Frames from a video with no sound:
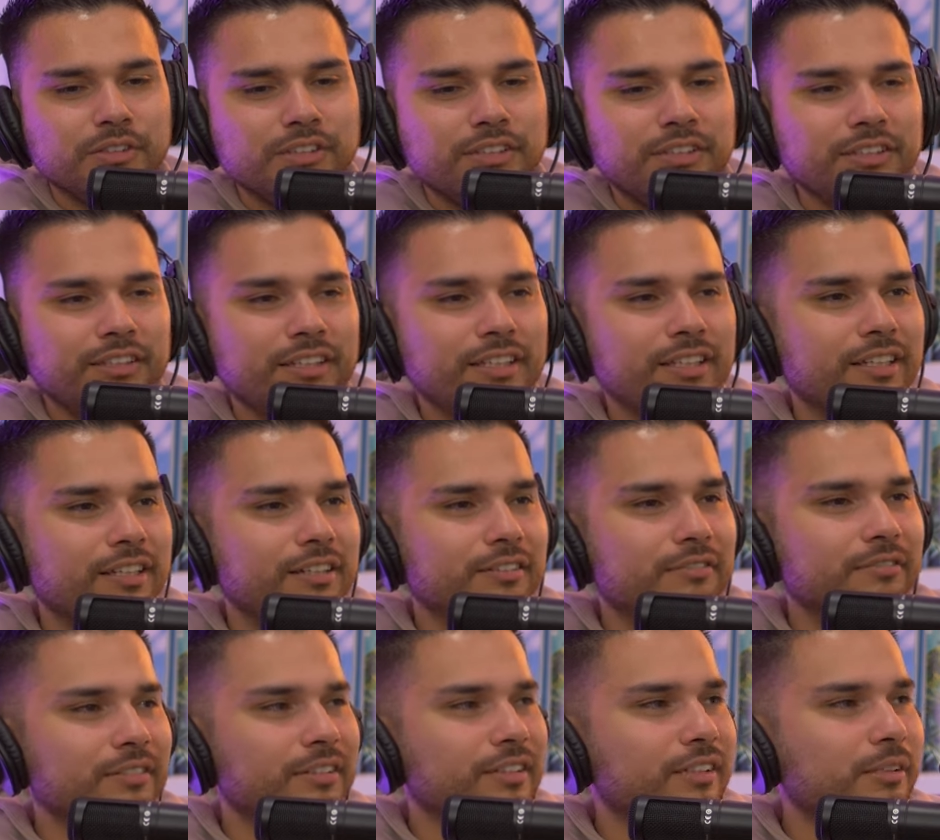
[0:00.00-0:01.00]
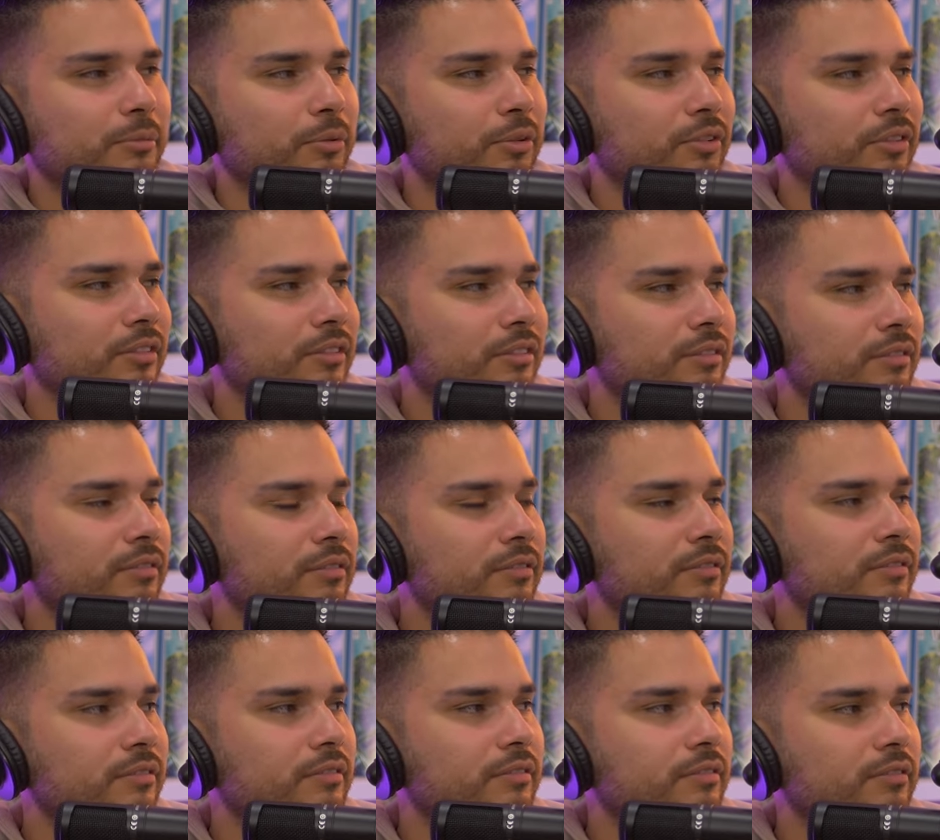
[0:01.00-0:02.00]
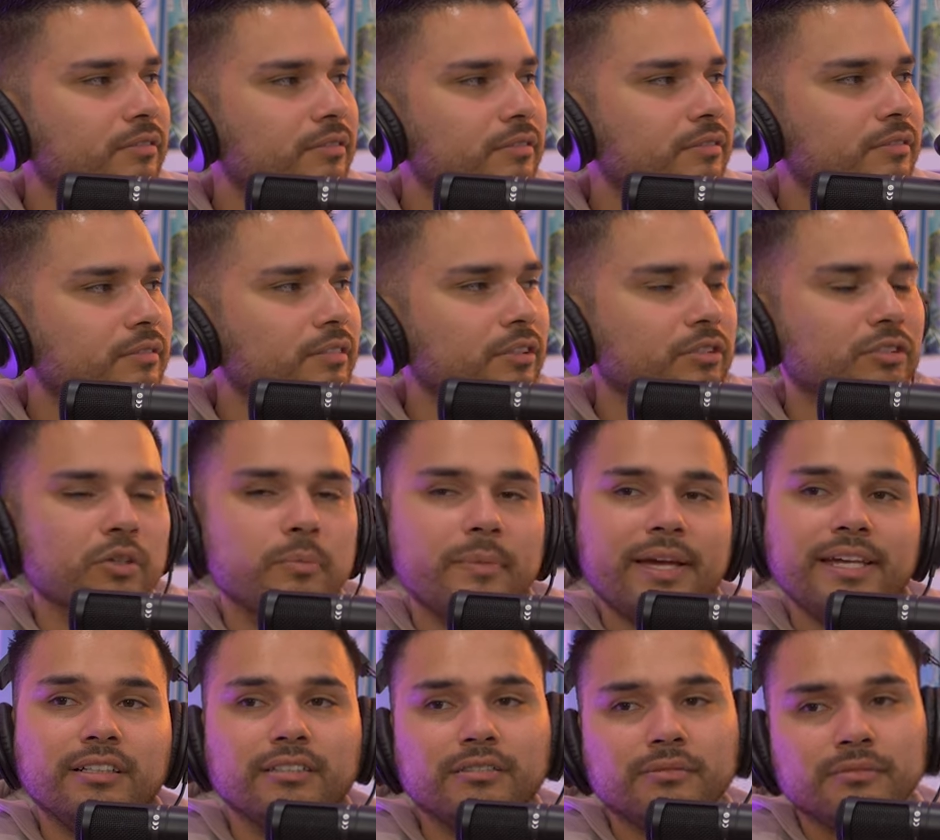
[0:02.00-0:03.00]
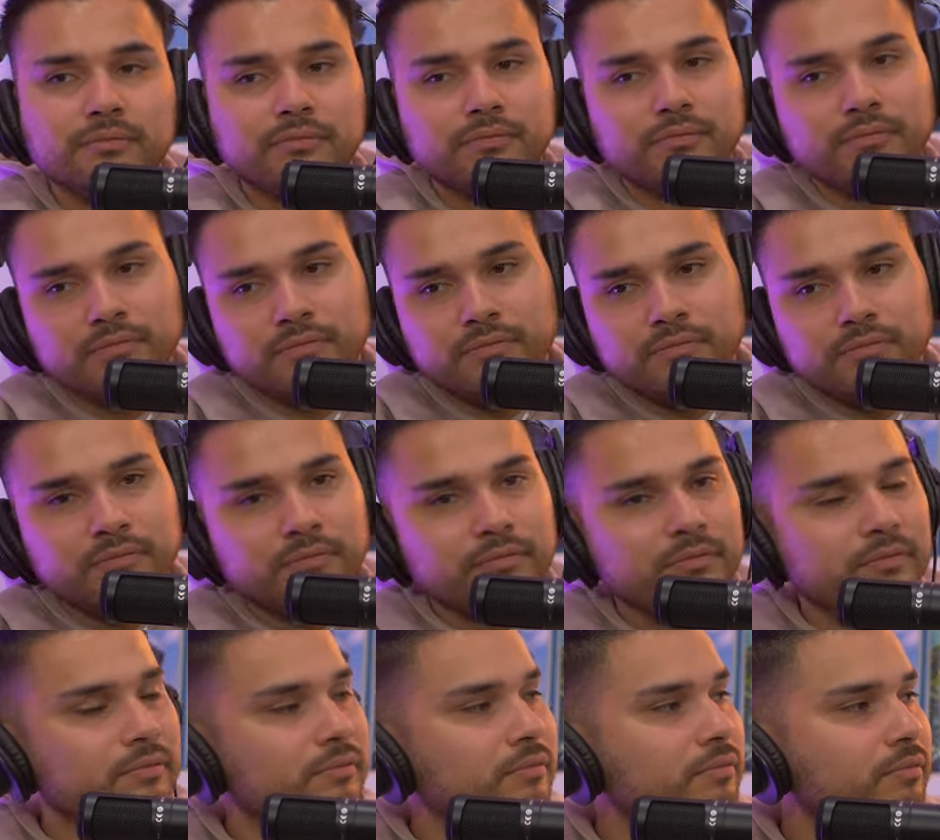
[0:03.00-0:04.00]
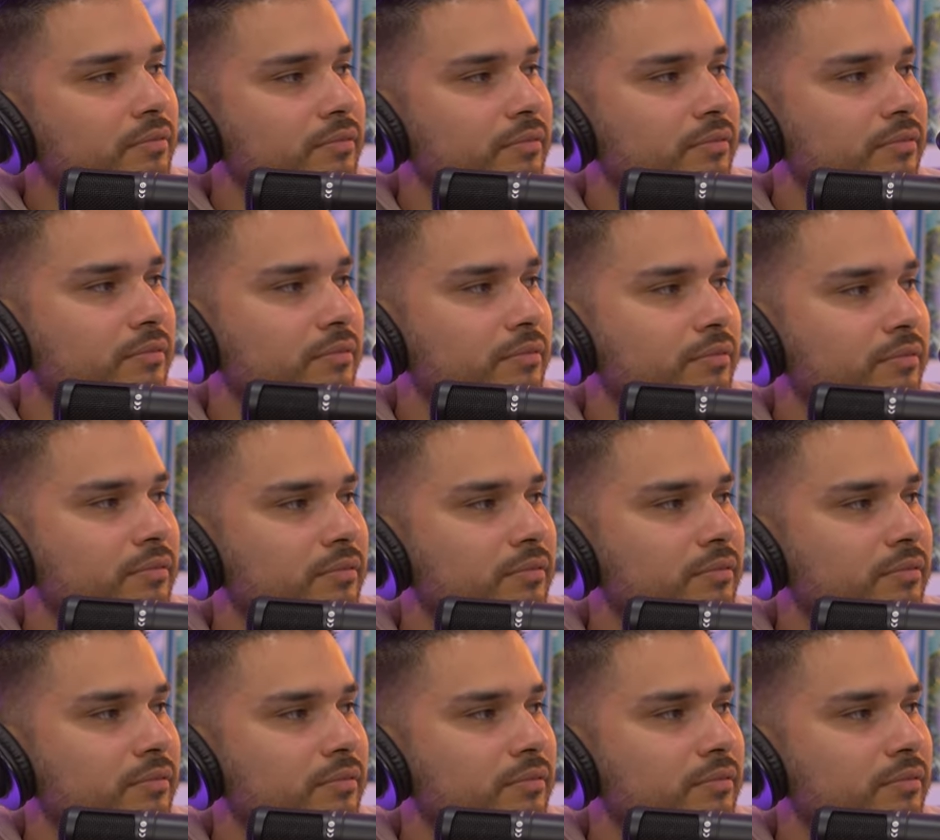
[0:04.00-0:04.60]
really in that anymore. They'll still make them. Yeah, but that's not their